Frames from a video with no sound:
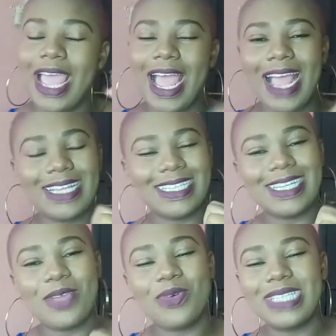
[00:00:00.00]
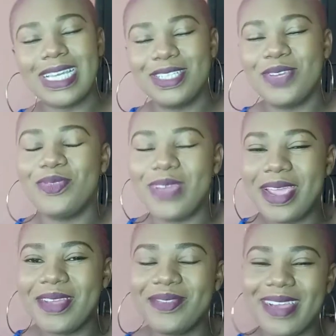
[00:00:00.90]
And it was actually
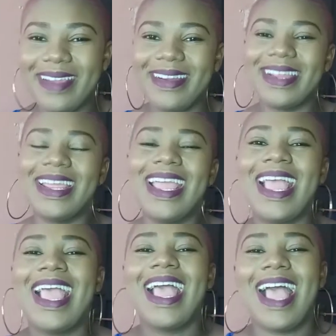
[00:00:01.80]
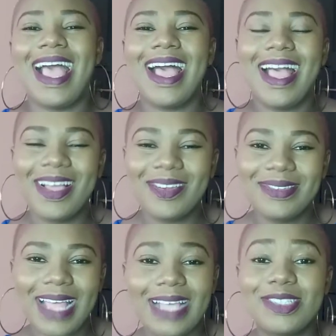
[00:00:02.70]
very
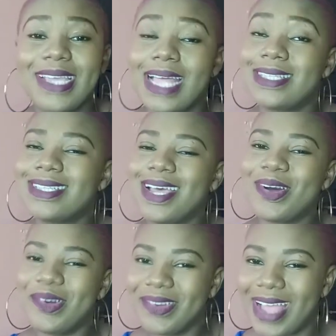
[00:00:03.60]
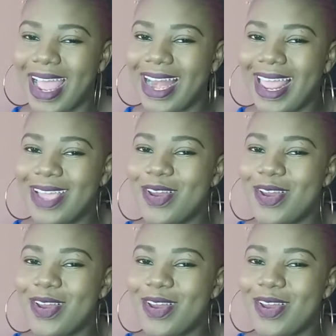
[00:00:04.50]
as you can tell, I like